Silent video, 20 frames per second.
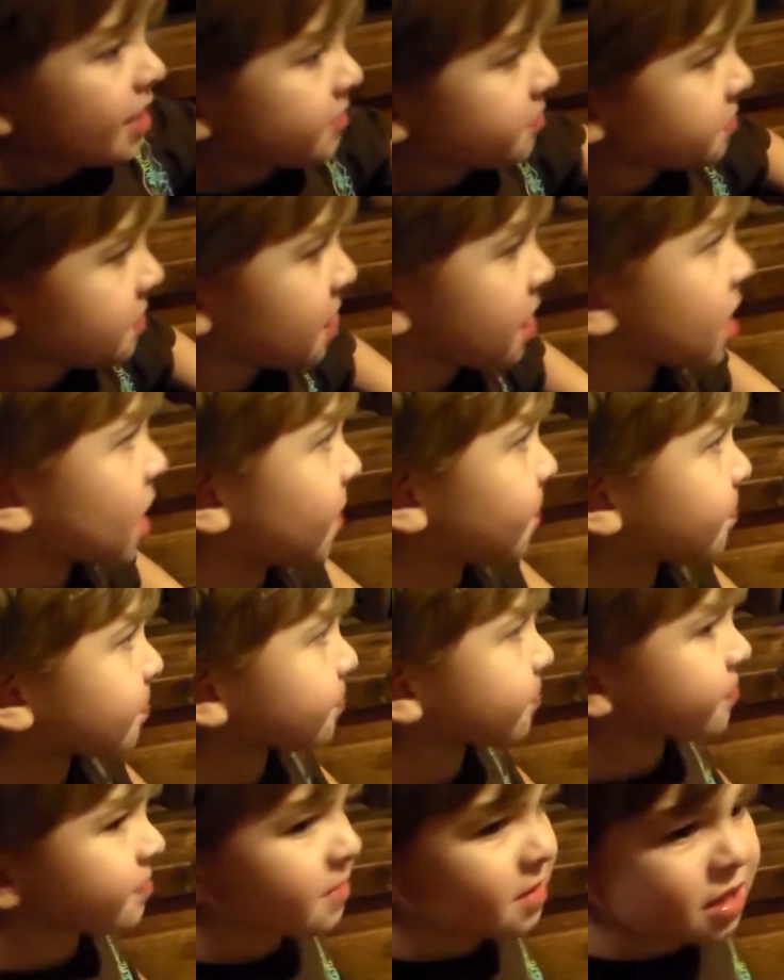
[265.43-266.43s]
good?
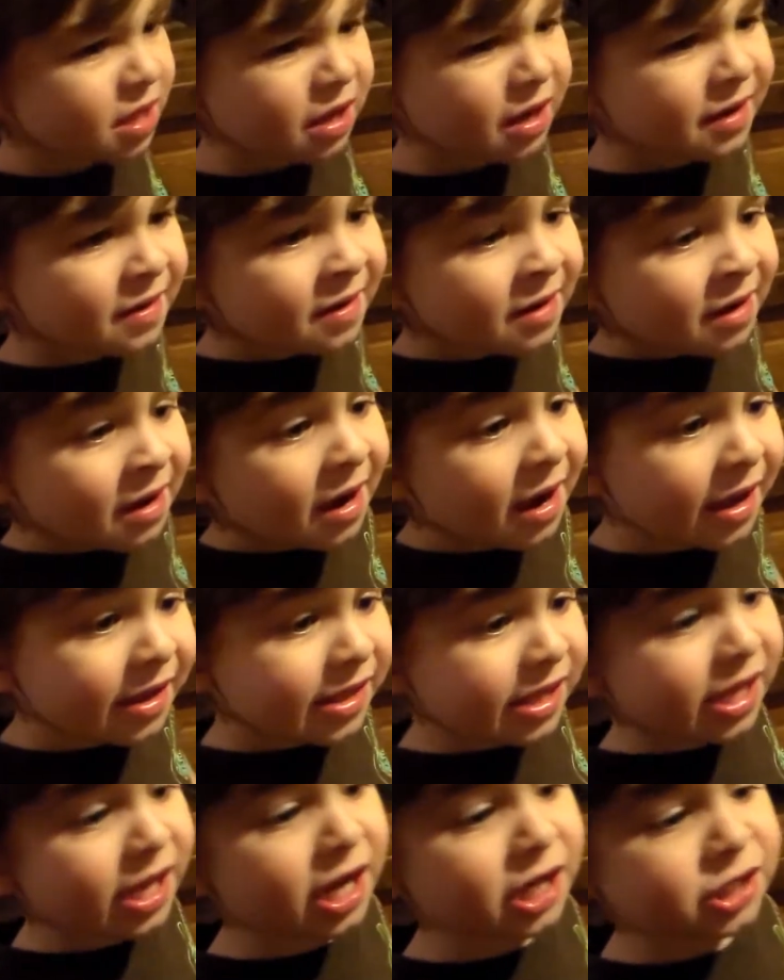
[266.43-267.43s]

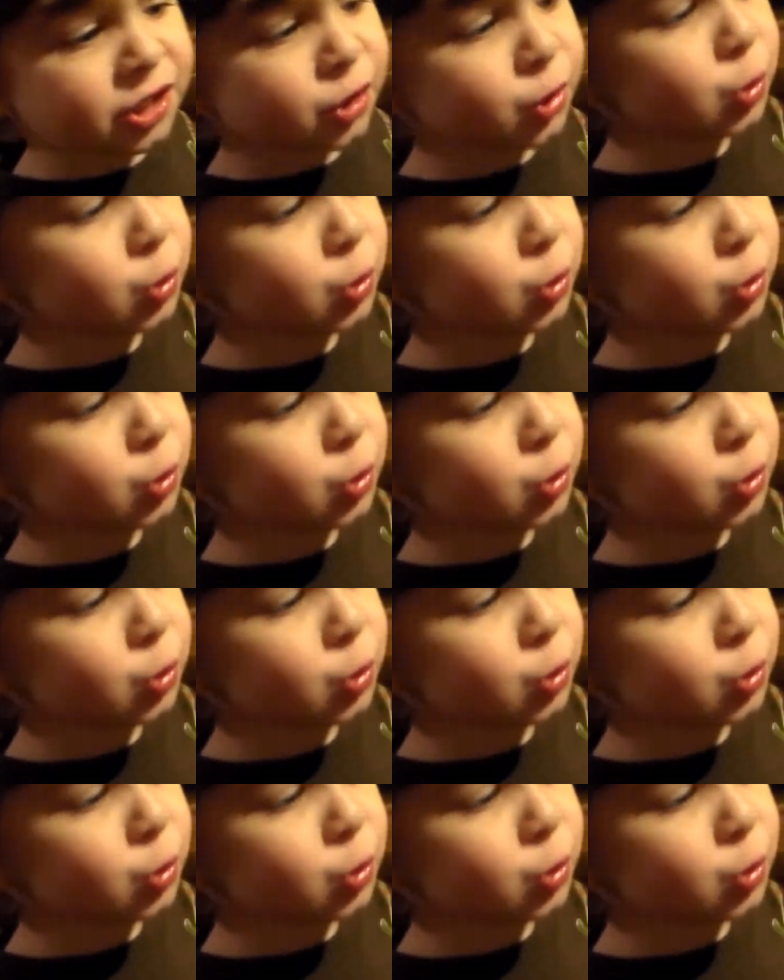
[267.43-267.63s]
I need a